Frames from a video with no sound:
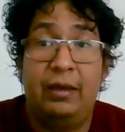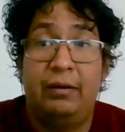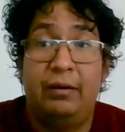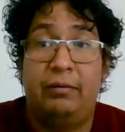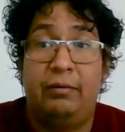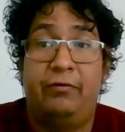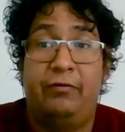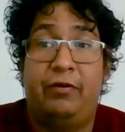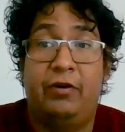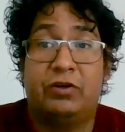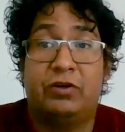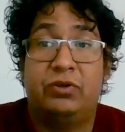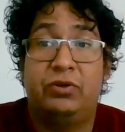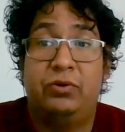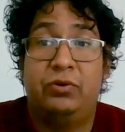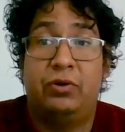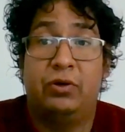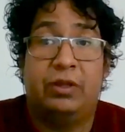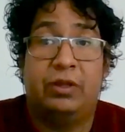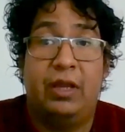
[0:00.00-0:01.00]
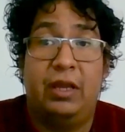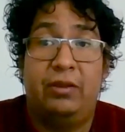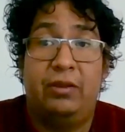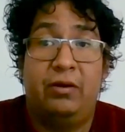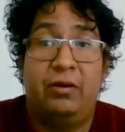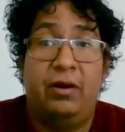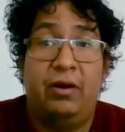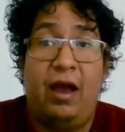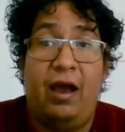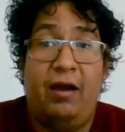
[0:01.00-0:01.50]
For sure, they
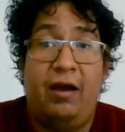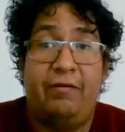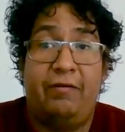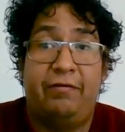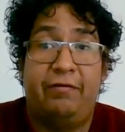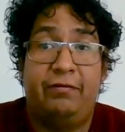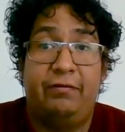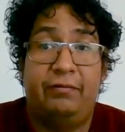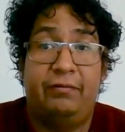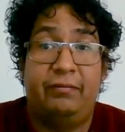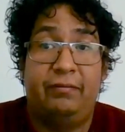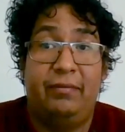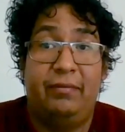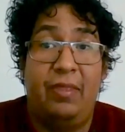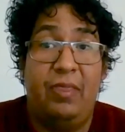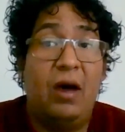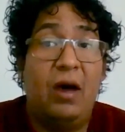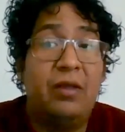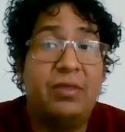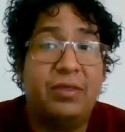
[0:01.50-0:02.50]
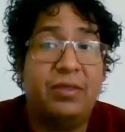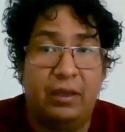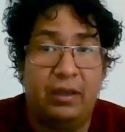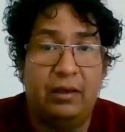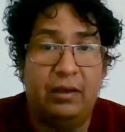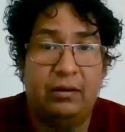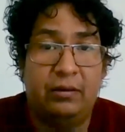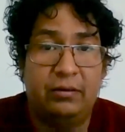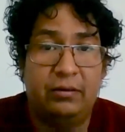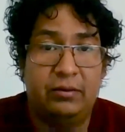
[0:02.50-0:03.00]
don't have
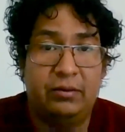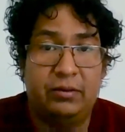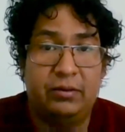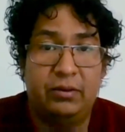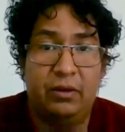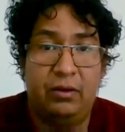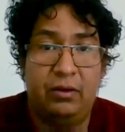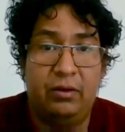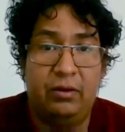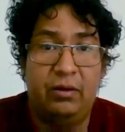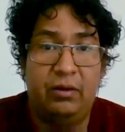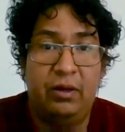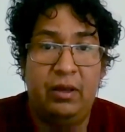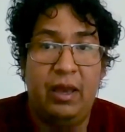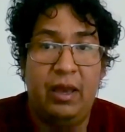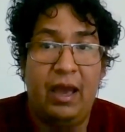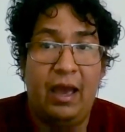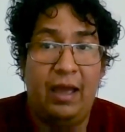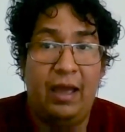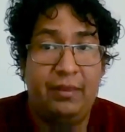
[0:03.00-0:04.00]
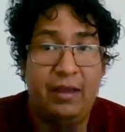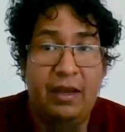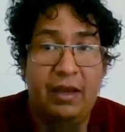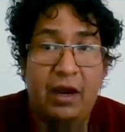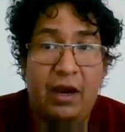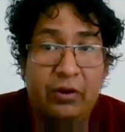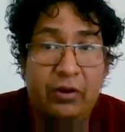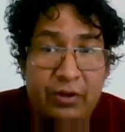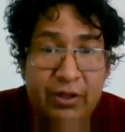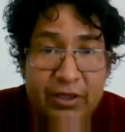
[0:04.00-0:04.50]
nothing. So, and they
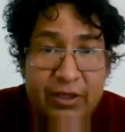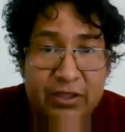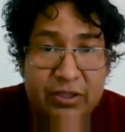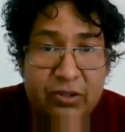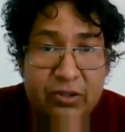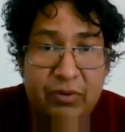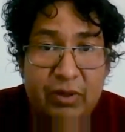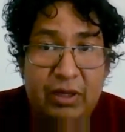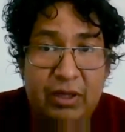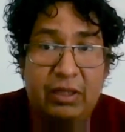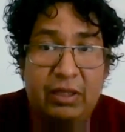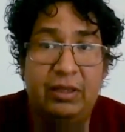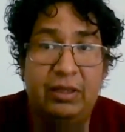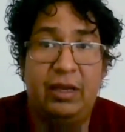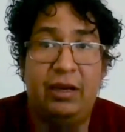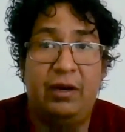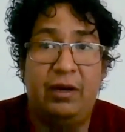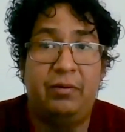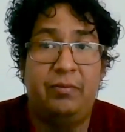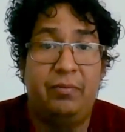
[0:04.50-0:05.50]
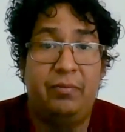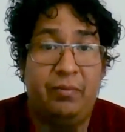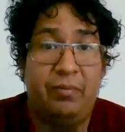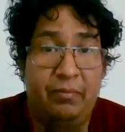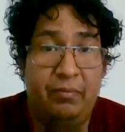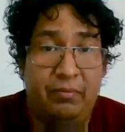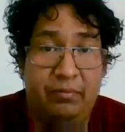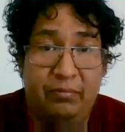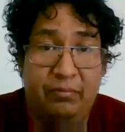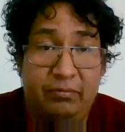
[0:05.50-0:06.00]
are on the street, they're
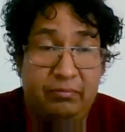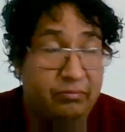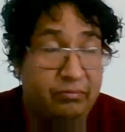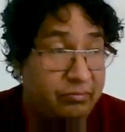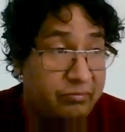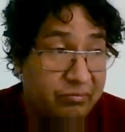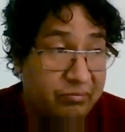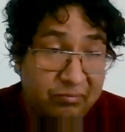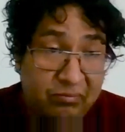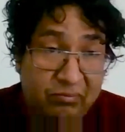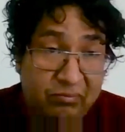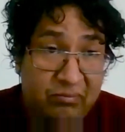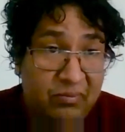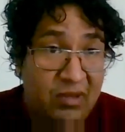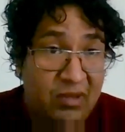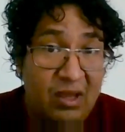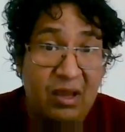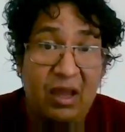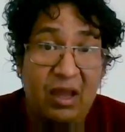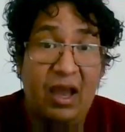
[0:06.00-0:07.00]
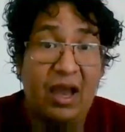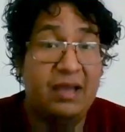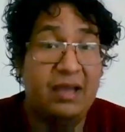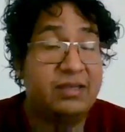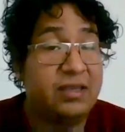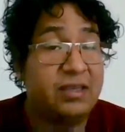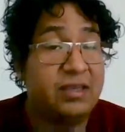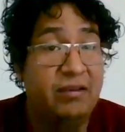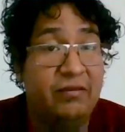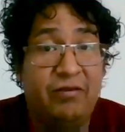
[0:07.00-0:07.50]

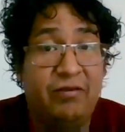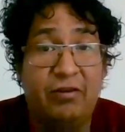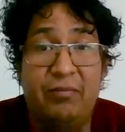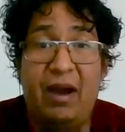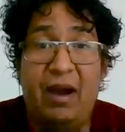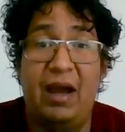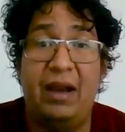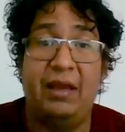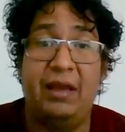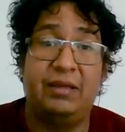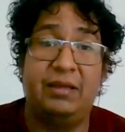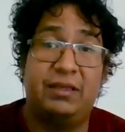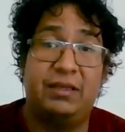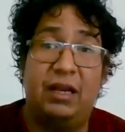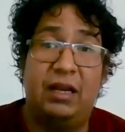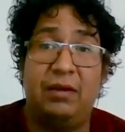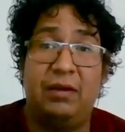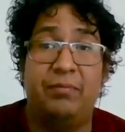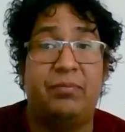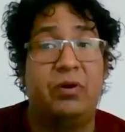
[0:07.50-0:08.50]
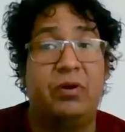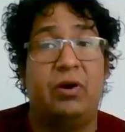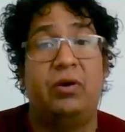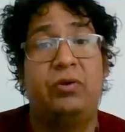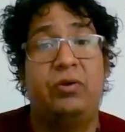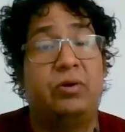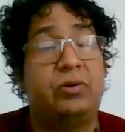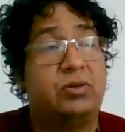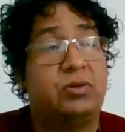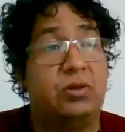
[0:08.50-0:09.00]
asking for money, selling
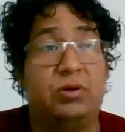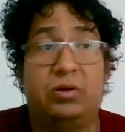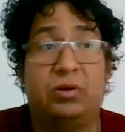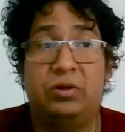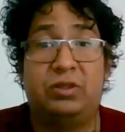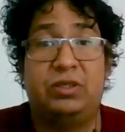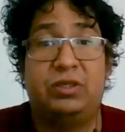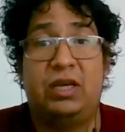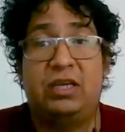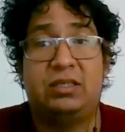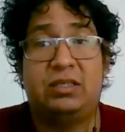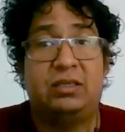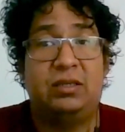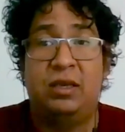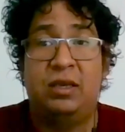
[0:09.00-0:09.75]
products, or just